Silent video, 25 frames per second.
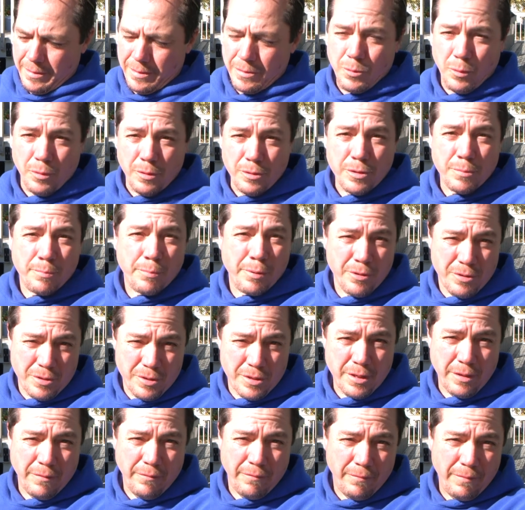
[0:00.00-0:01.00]
towards the
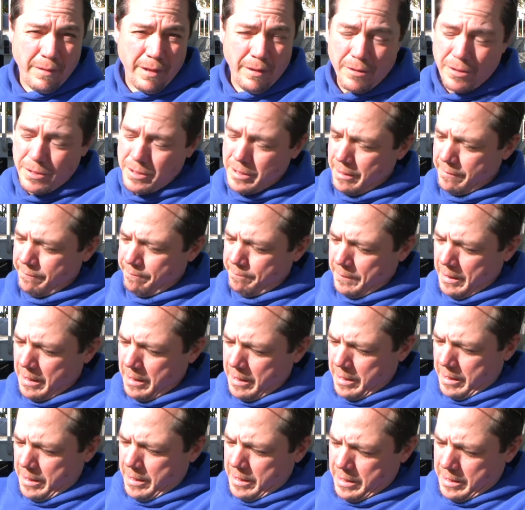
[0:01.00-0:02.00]
purchase of other stuff.
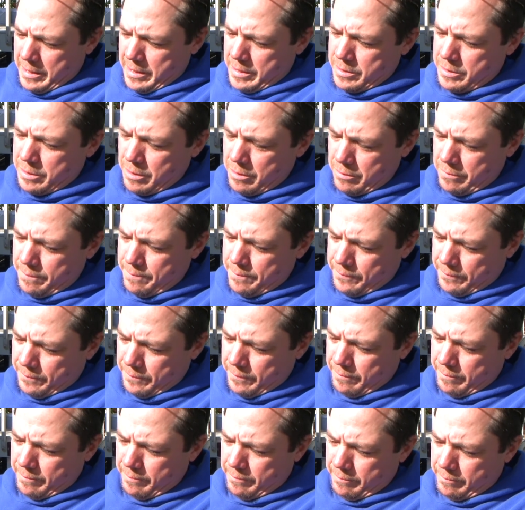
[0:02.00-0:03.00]
So
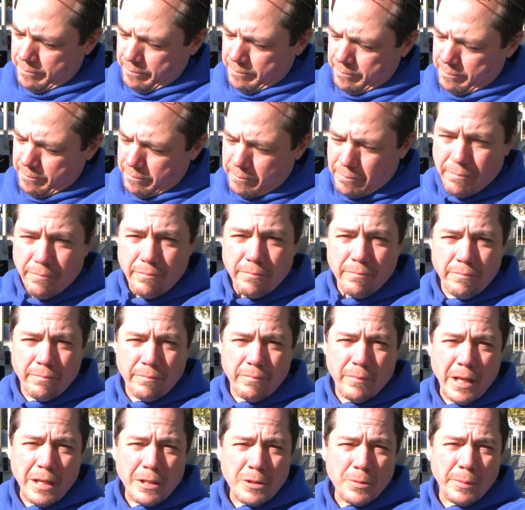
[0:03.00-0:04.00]

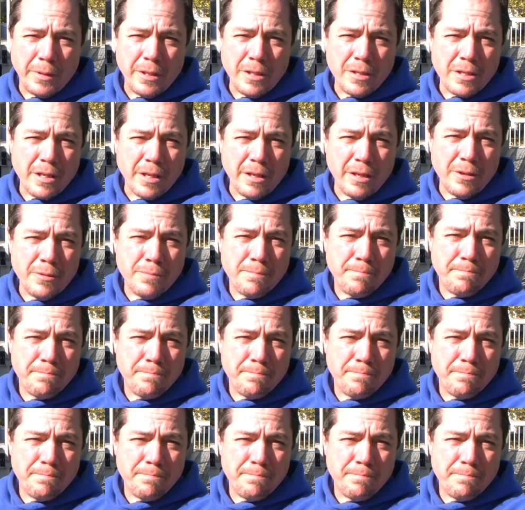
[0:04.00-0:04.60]
that's what this can do.